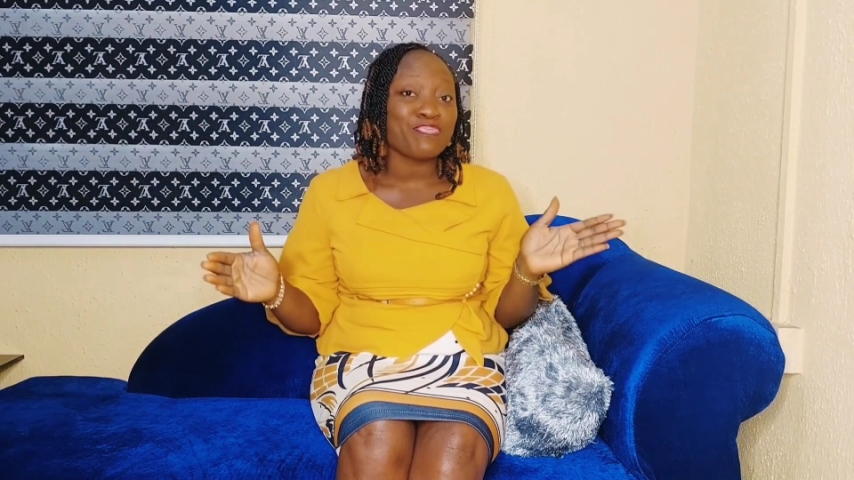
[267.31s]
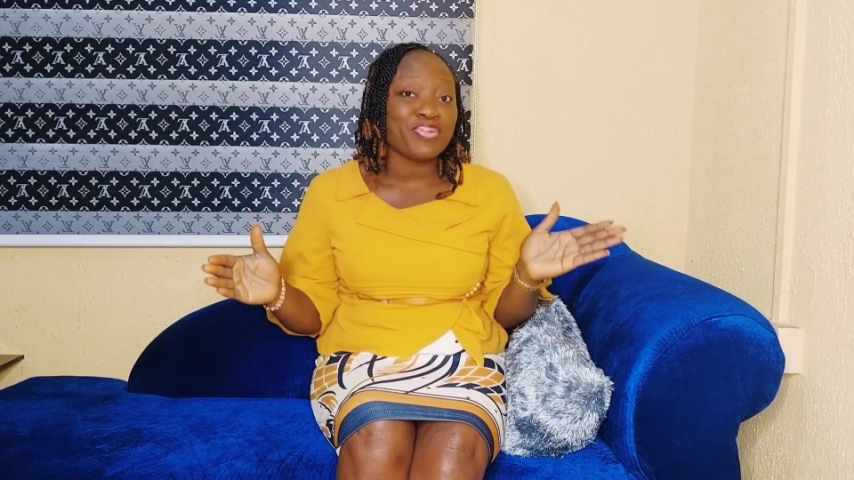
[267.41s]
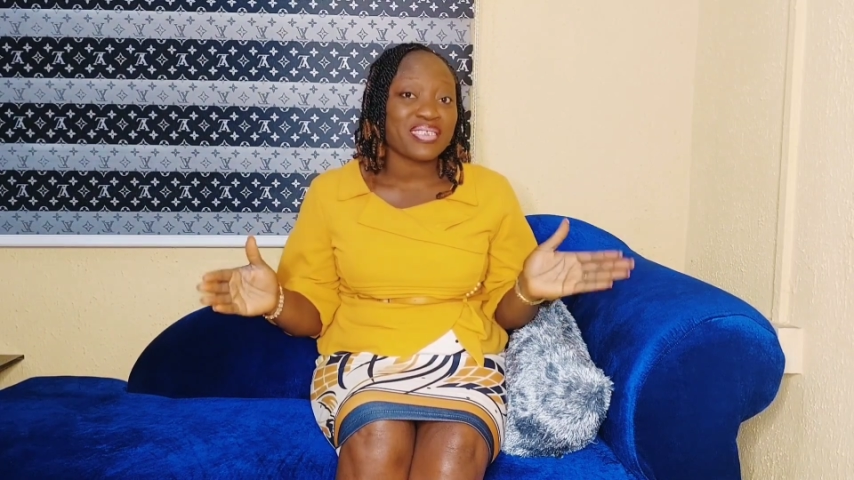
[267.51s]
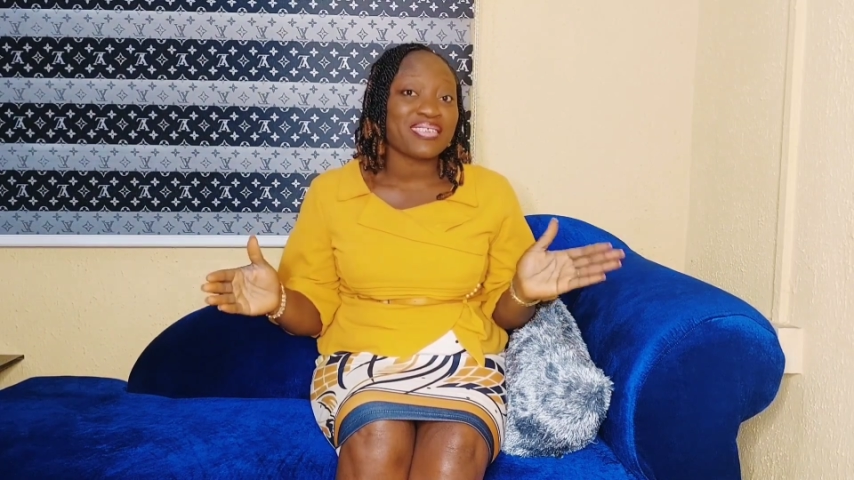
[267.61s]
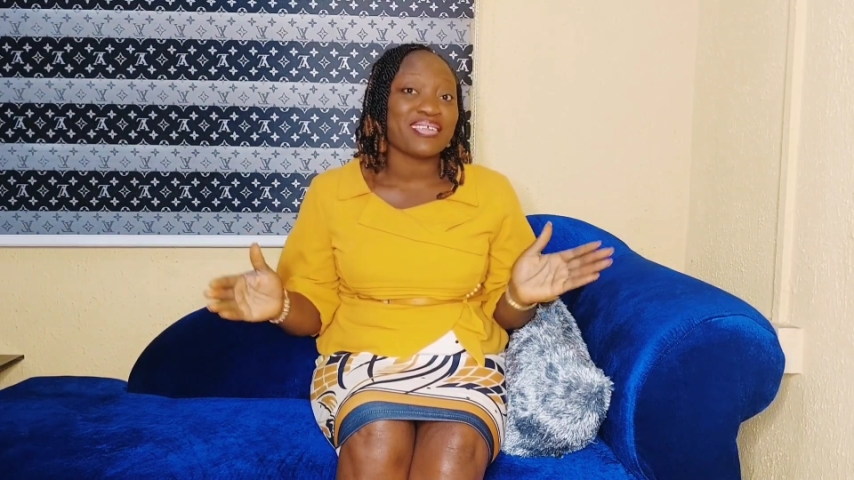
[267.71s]

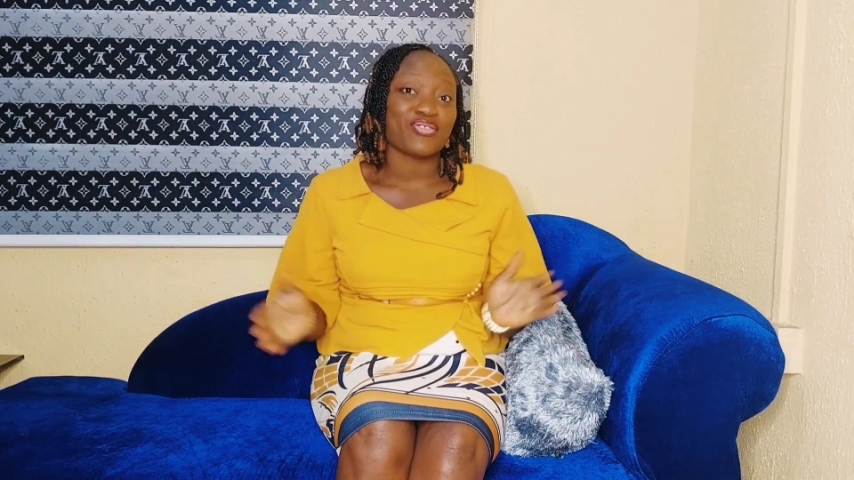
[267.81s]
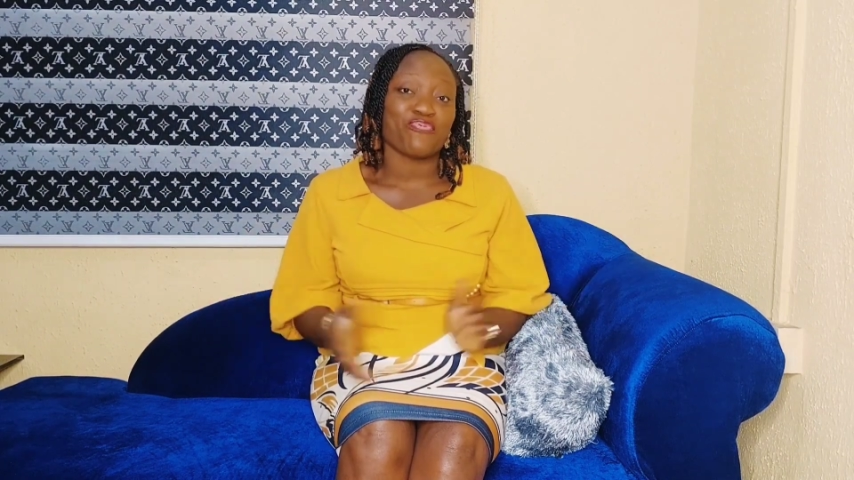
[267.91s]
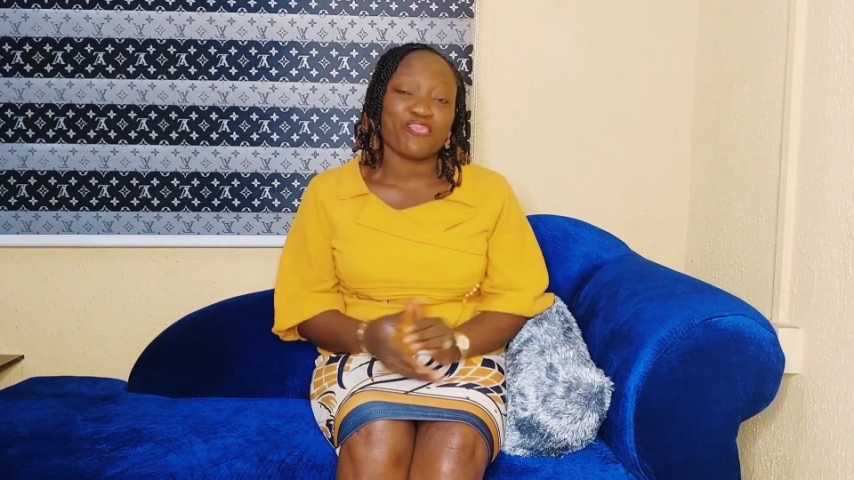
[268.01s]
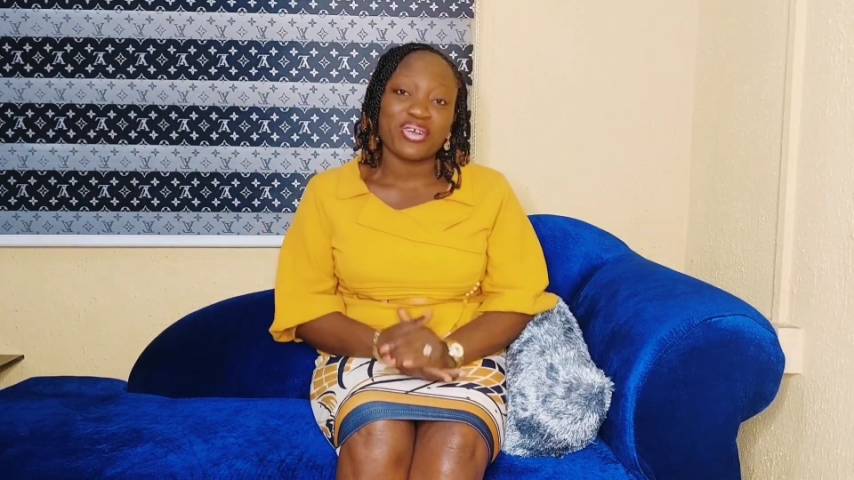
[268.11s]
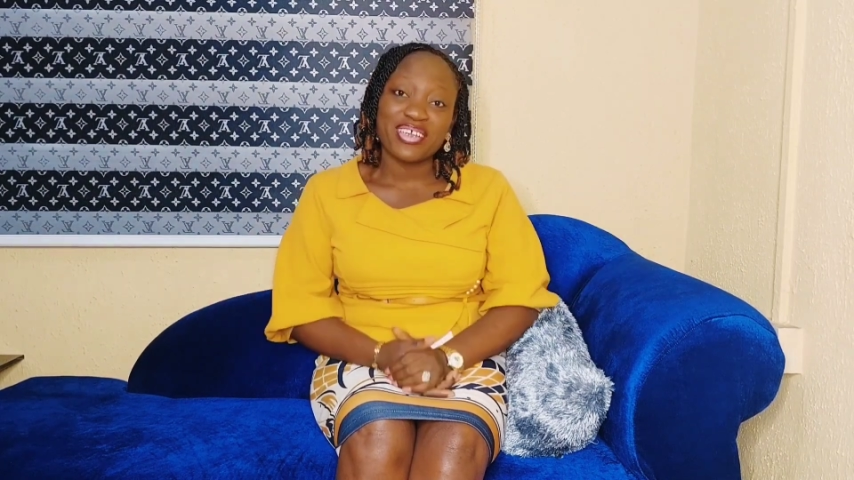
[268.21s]
business
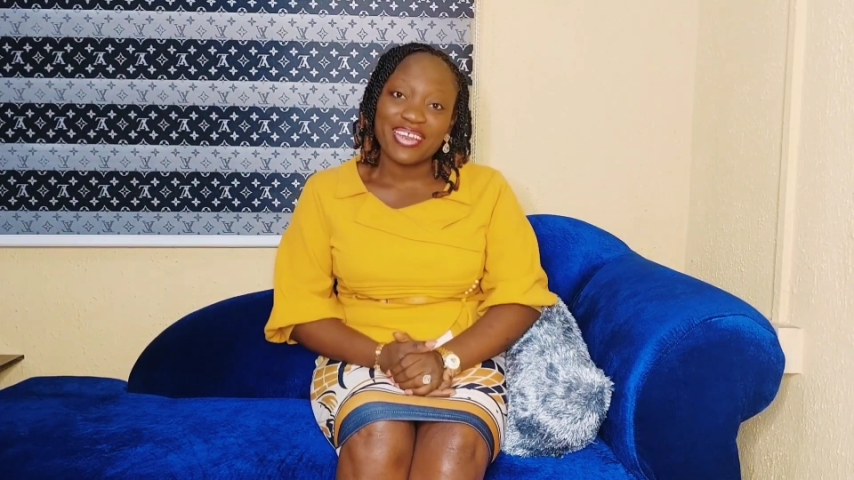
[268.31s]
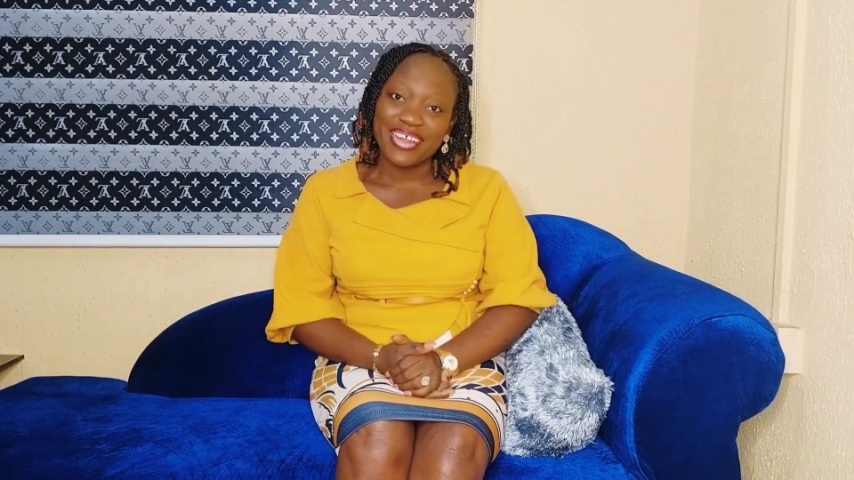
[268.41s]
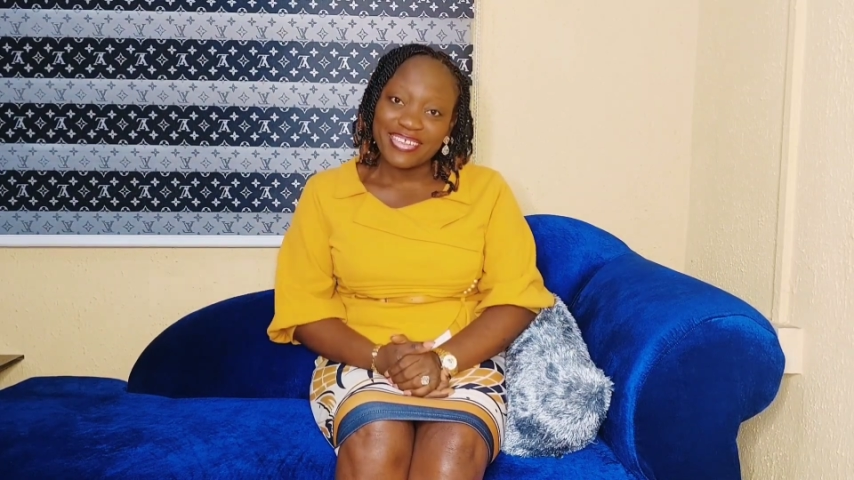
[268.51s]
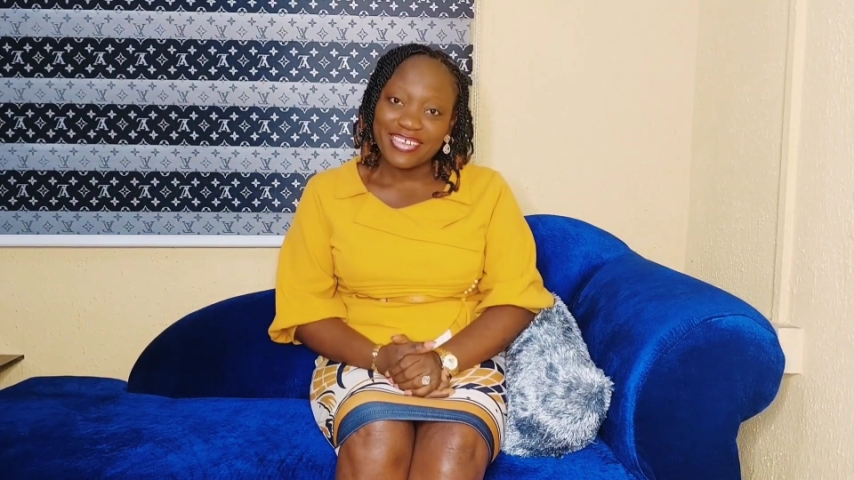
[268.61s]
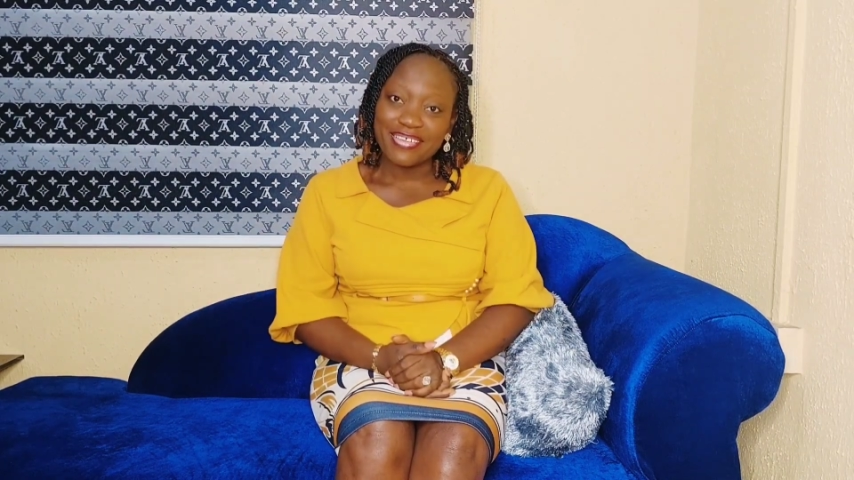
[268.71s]
of money
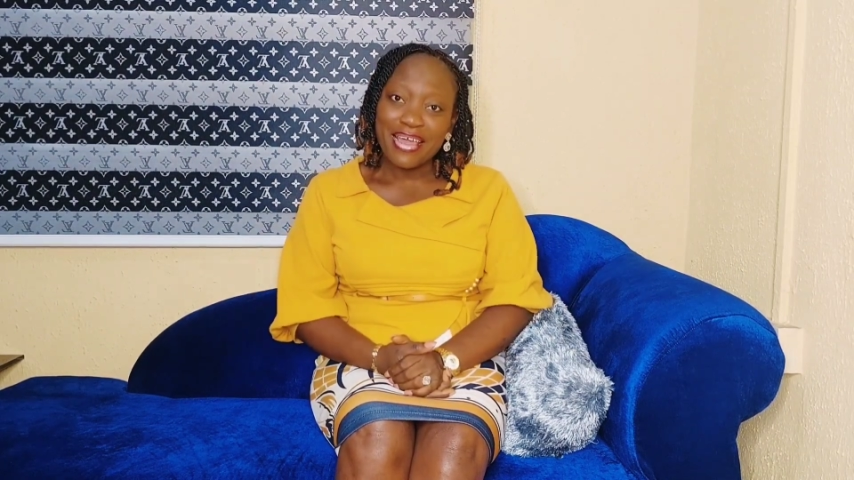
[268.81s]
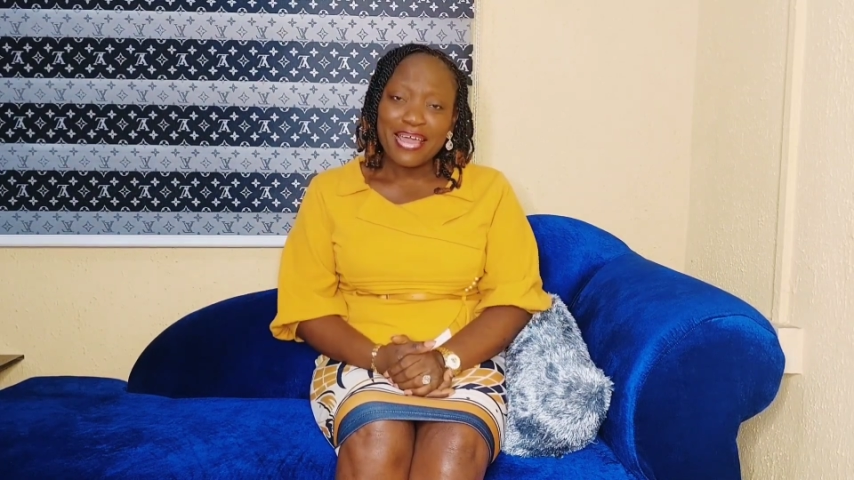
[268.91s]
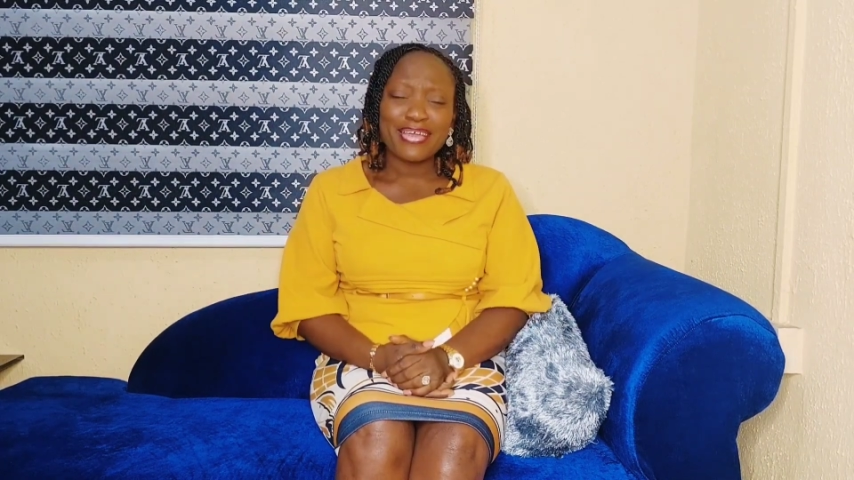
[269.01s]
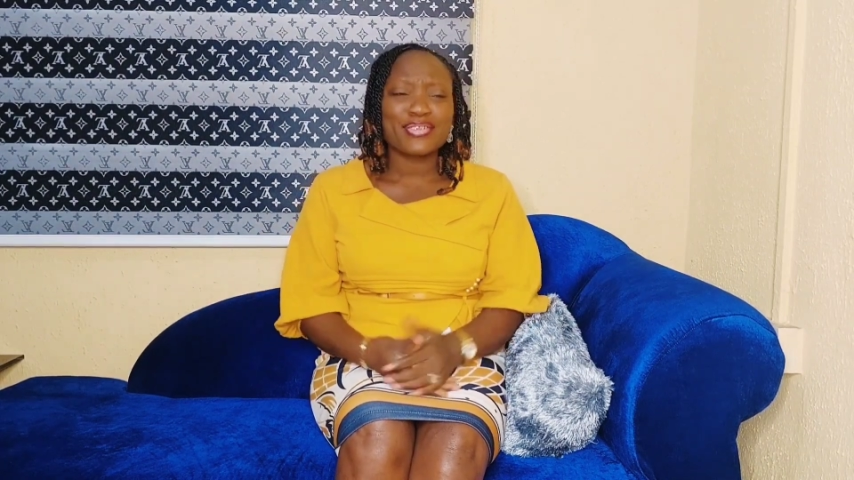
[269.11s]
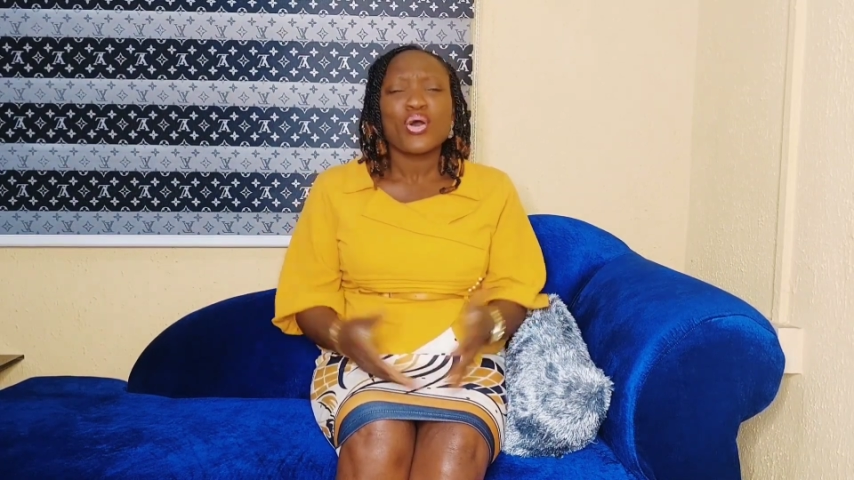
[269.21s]

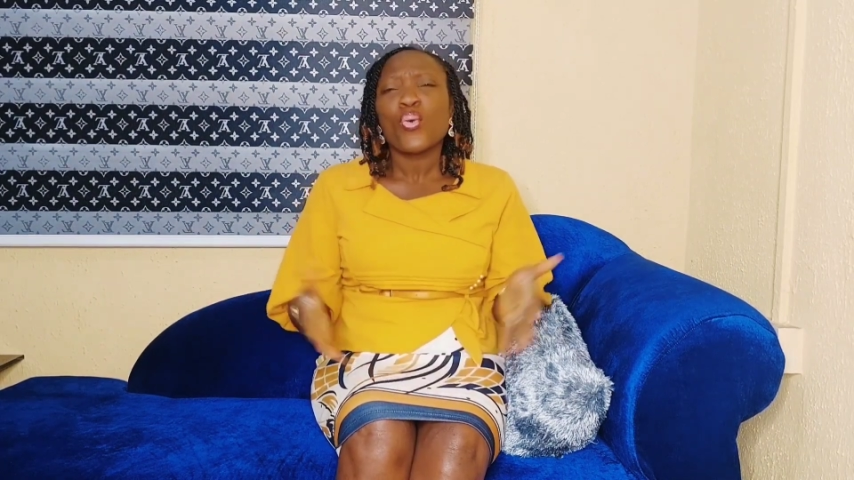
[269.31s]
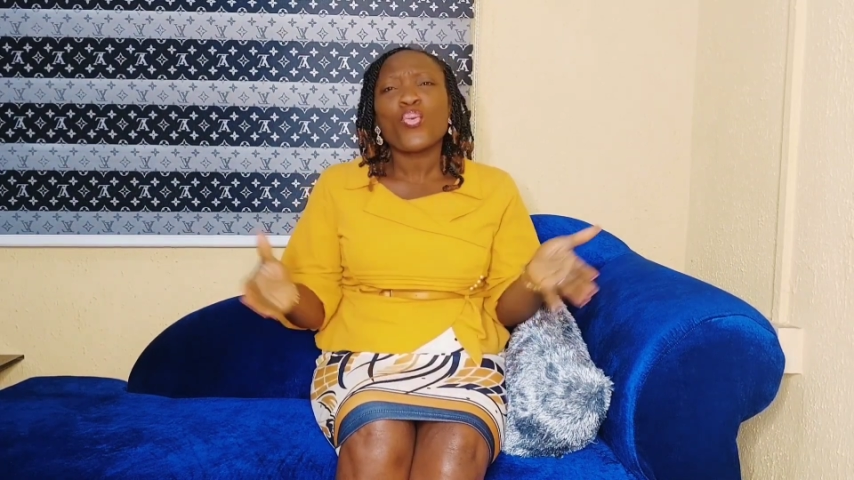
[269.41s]
lending is,